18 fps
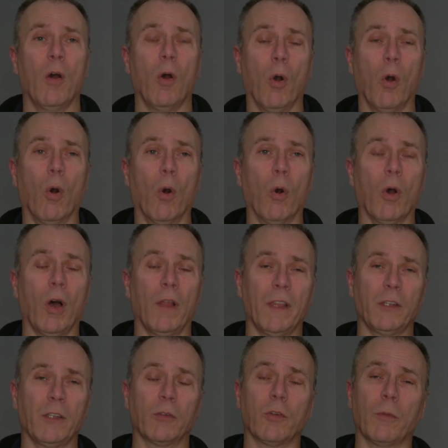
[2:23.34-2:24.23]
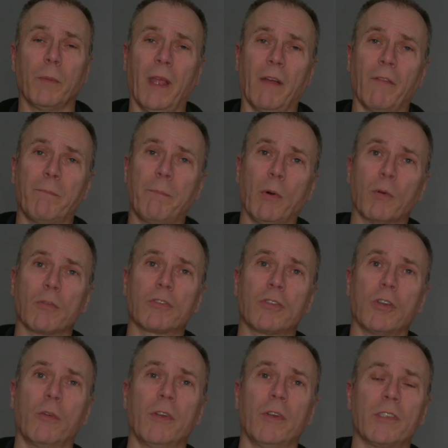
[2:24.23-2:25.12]
And then you'll normally have bulk
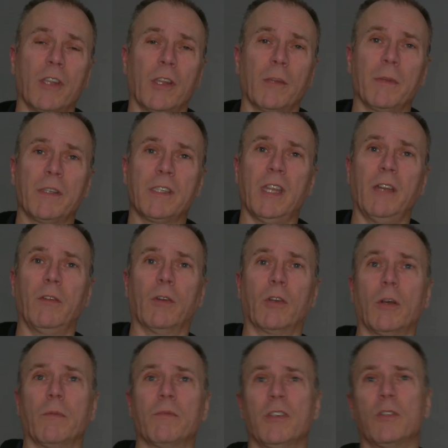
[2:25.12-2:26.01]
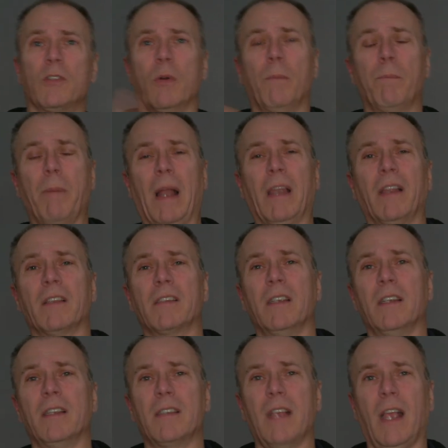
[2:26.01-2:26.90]
storage, so the material comes into a
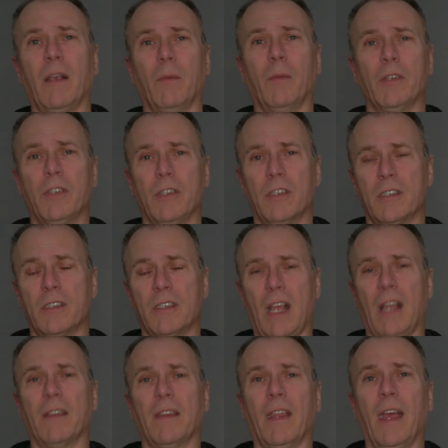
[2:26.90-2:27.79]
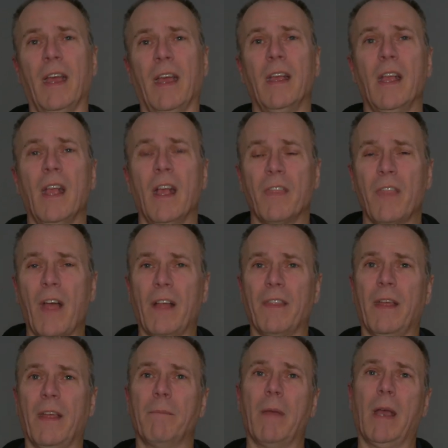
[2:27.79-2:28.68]
balancing tank which is sat there.
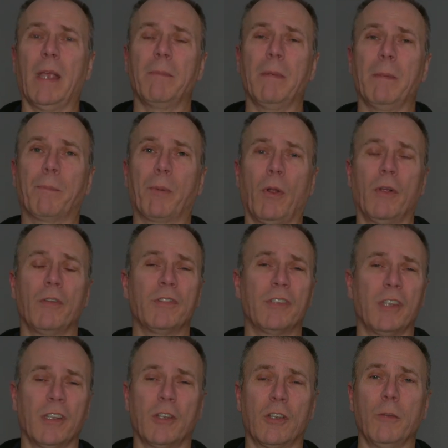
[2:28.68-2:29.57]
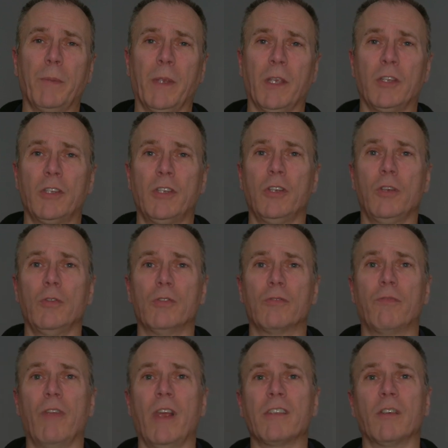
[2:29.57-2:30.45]
That then may be processed. It could be a
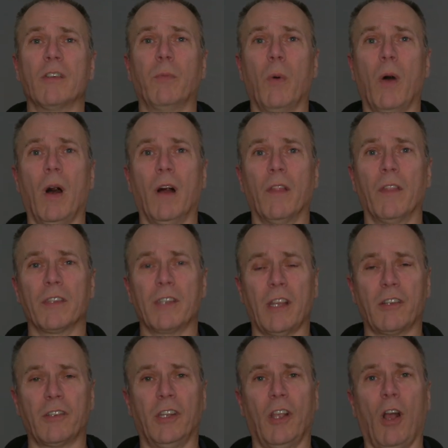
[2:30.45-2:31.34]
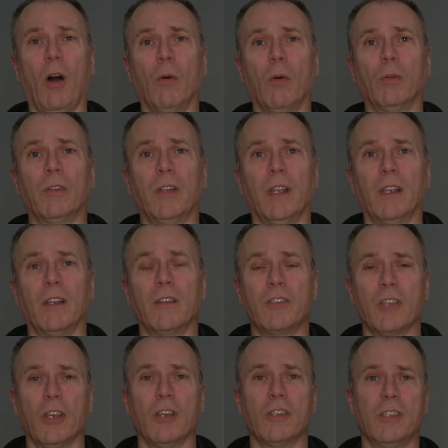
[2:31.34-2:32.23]
huge reservoir that's actually holding
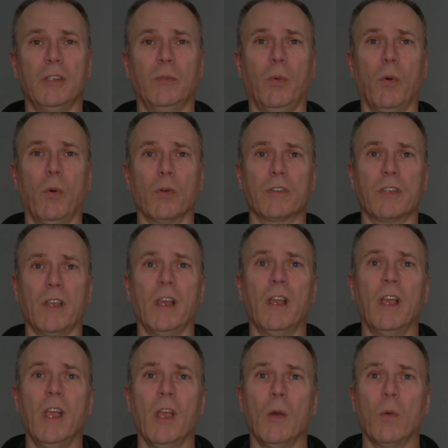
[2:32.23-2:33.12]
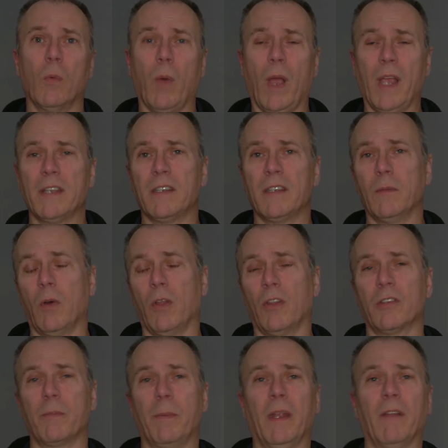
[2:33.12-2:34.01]
dirty water, waiting while
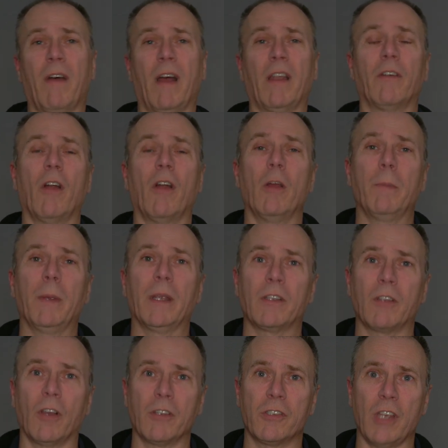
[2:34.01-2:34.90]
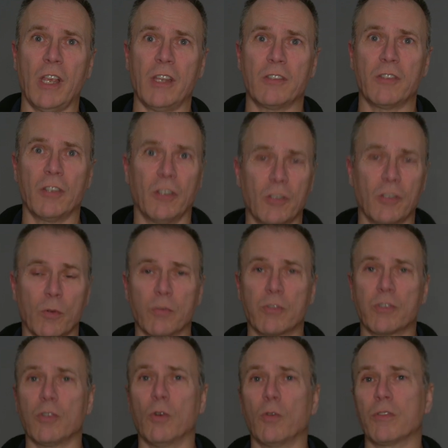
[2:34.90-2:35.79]
there's a bit of anaerobic digestion. There's all
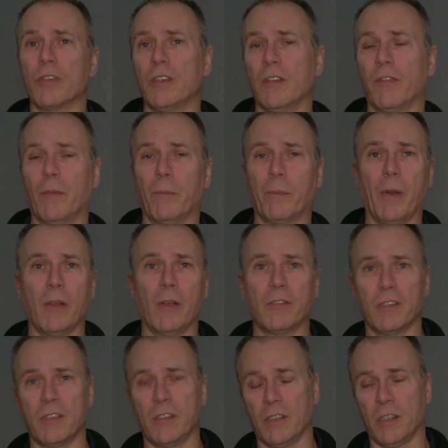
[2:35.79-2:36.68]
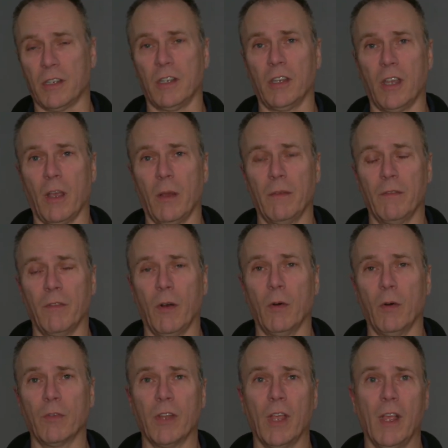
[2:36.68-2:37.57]
sorts of different processes that can go
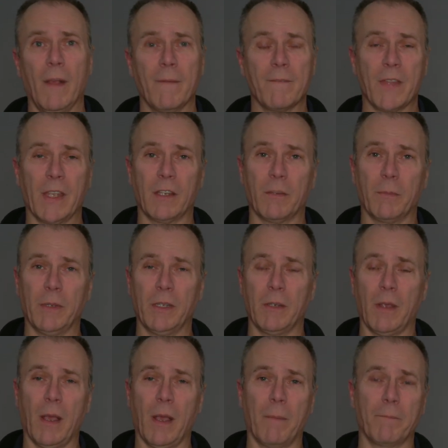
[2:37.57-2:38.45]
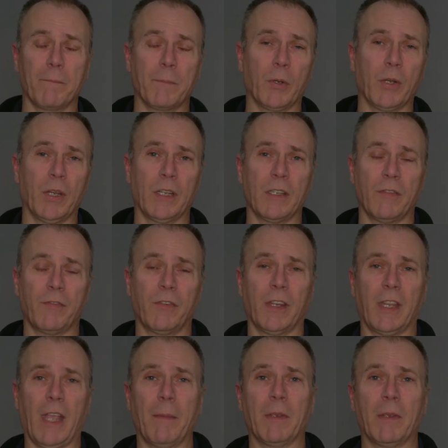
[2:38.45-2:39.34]
involved. They can be putting
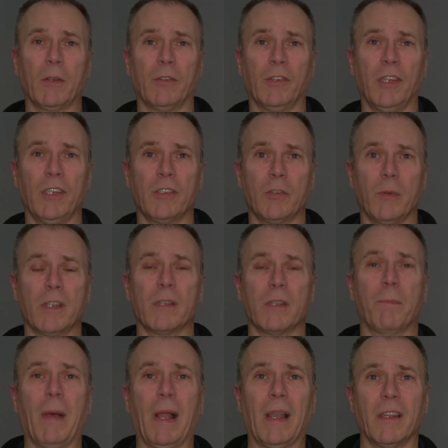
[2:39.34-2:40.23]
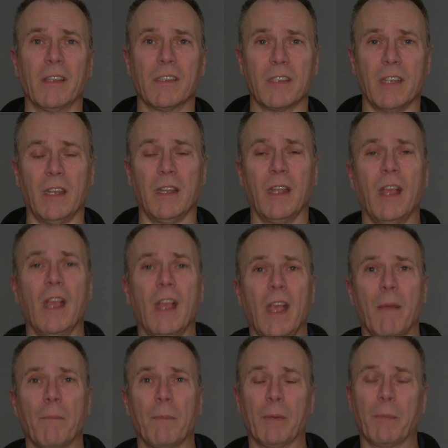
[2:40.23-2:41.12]
different chemicals into it to balance it.
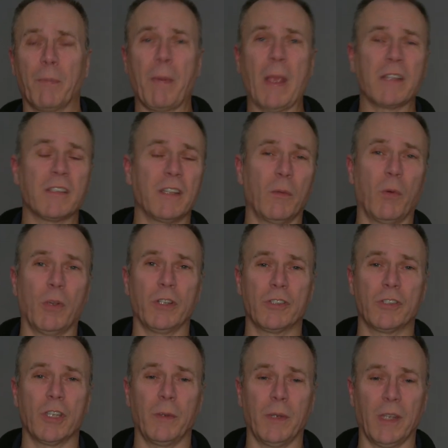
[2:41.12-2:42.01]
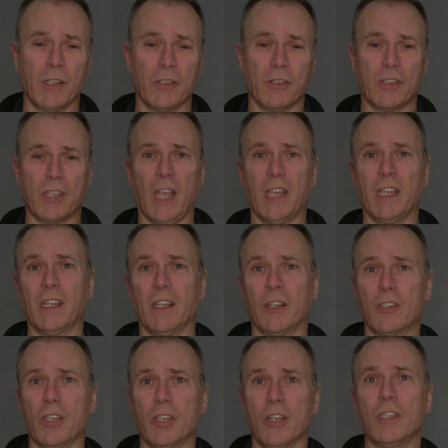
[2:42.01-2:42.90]
But basically what you're doing is you're taking
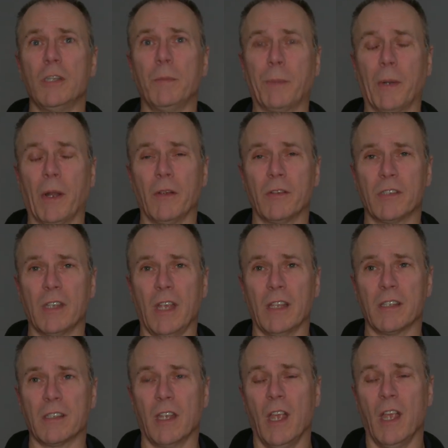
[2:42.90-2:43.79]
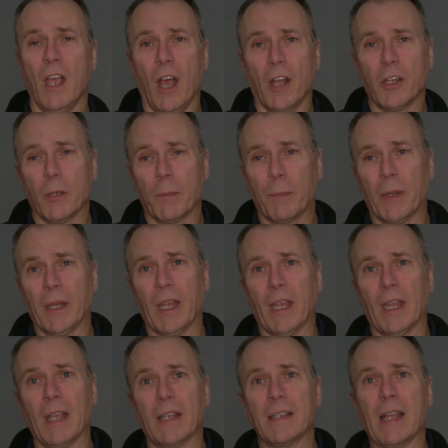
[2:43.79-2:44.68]
a dirty process and you're
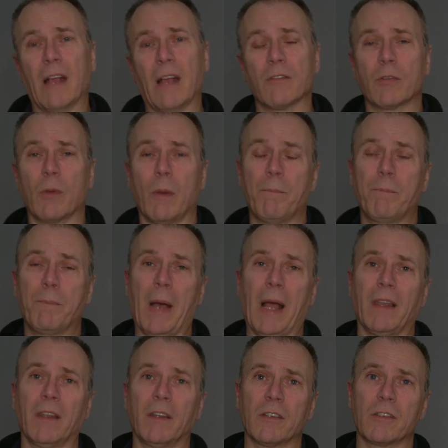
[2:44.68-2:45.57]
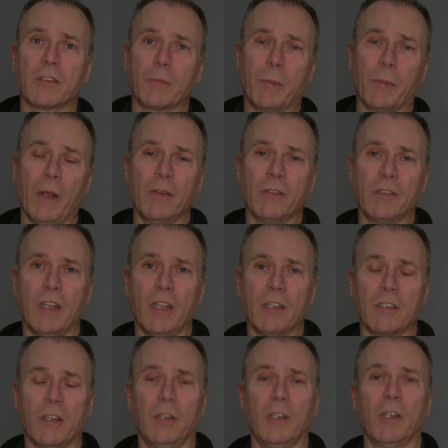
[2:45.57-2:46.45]
bringing it down to a balanced
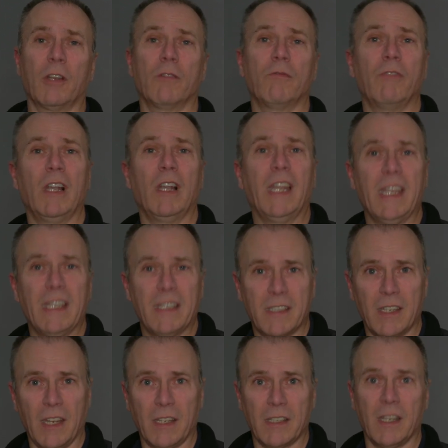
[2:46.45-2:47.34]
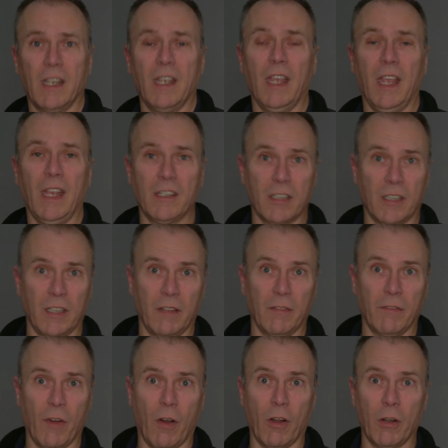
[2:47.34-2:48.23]
process, so you can release it into the
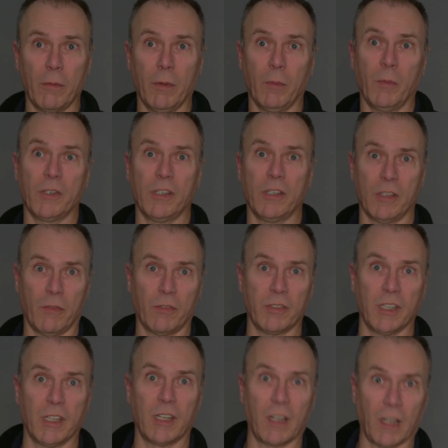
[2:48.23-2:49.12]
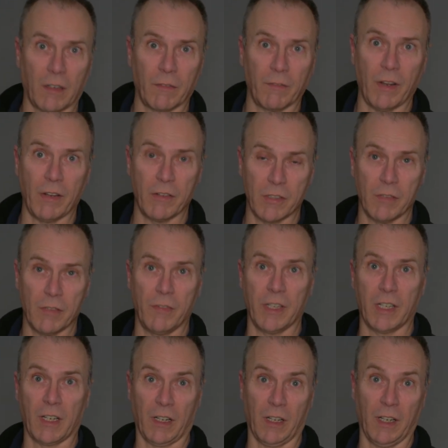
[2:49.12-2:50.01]
environment, which is obviously
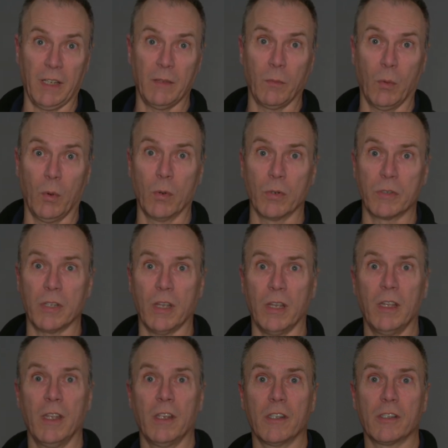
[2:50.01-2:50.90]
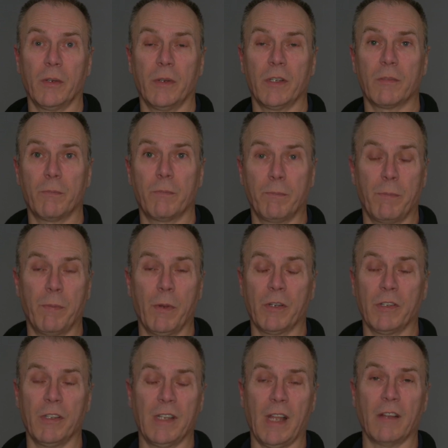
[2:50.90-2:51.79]
relatively clean water, so it's
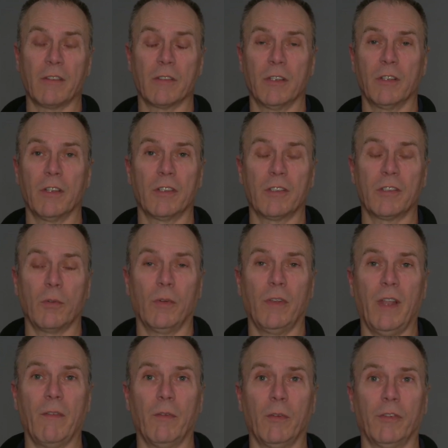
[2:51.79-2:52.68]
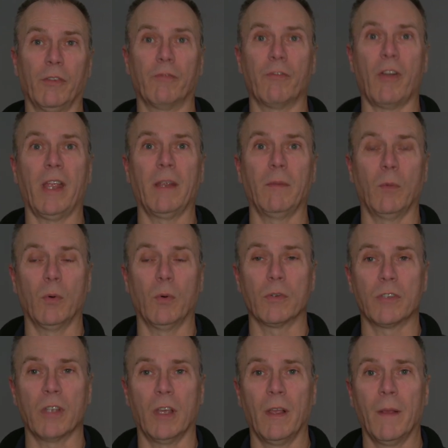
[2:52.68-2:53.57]
virtually down to the sort of levels of
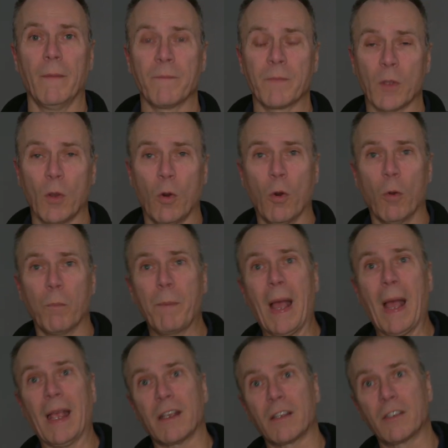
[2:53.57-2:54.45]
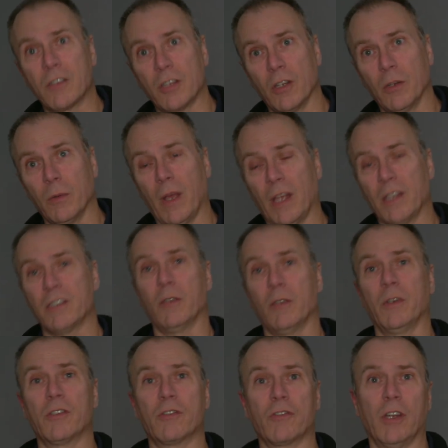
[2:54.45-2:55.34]
rainwater, or back to a
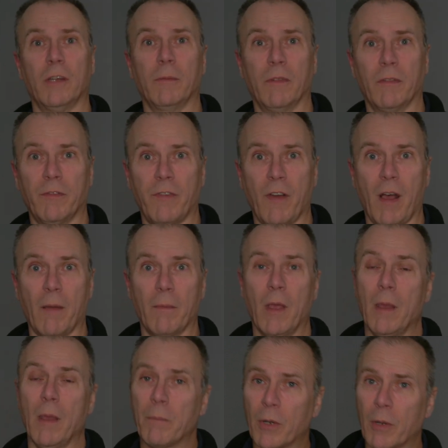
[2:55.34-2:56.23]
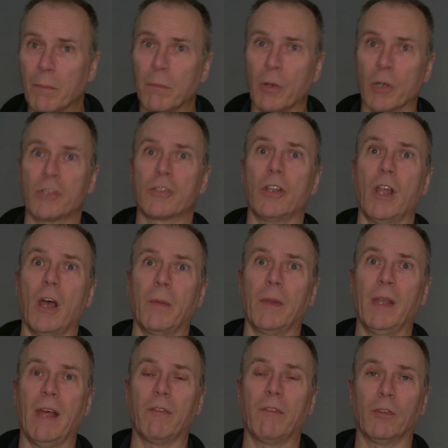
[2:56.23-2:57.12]
sewage treatment farm, but a much
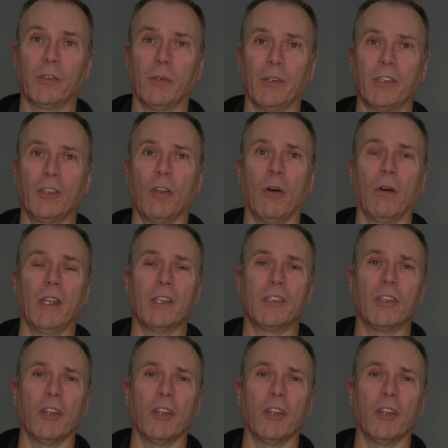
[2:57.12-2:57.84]
lower level, so it's not